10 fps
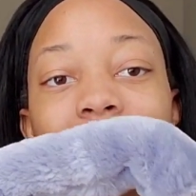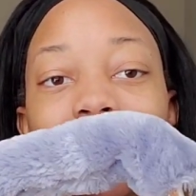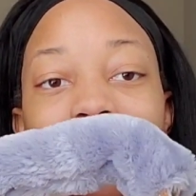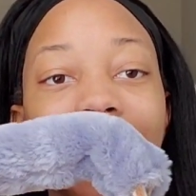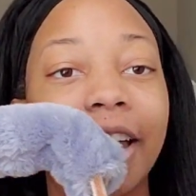
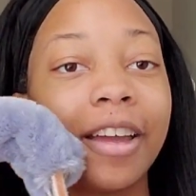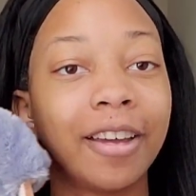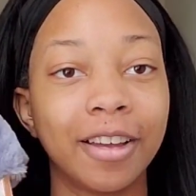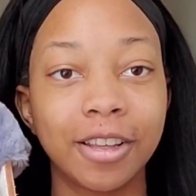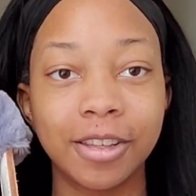Okay,
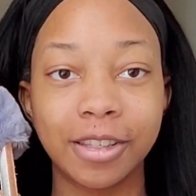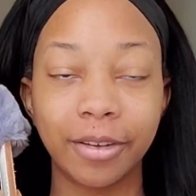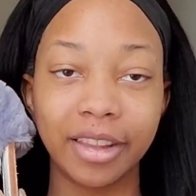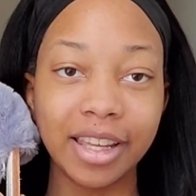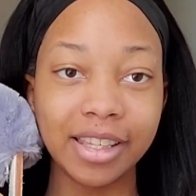so
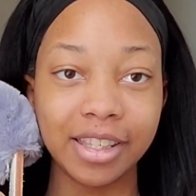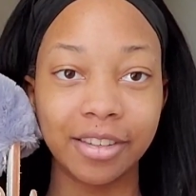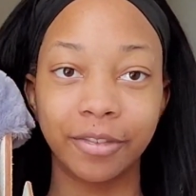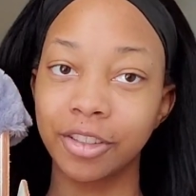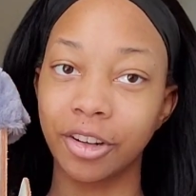this,
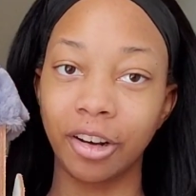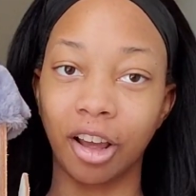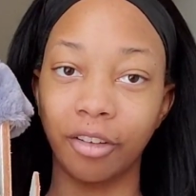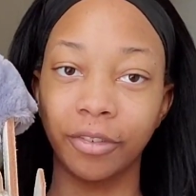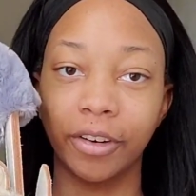starting
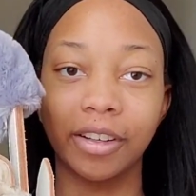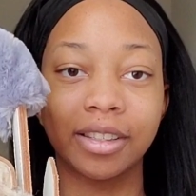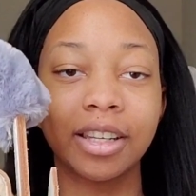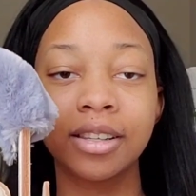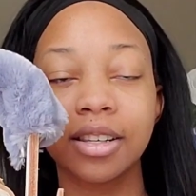off first,
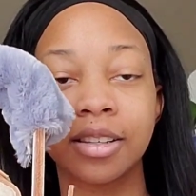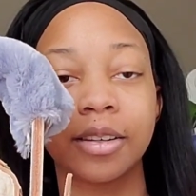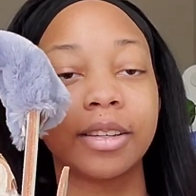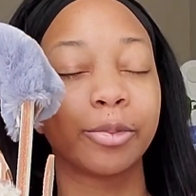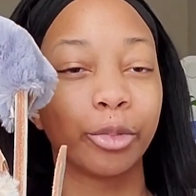this is
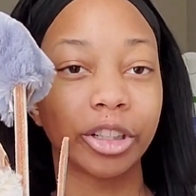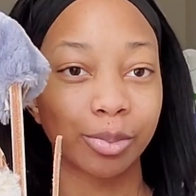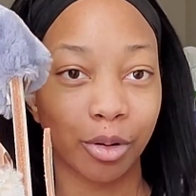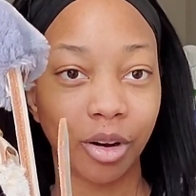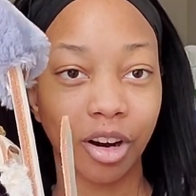his
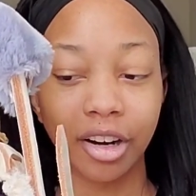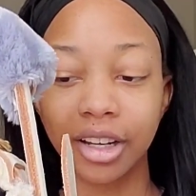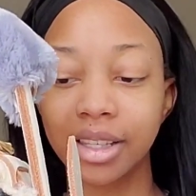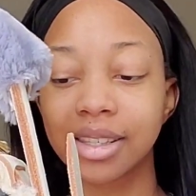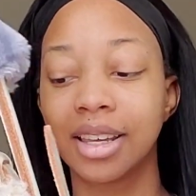Bridgeport
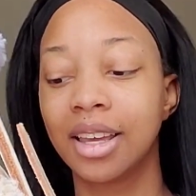harness.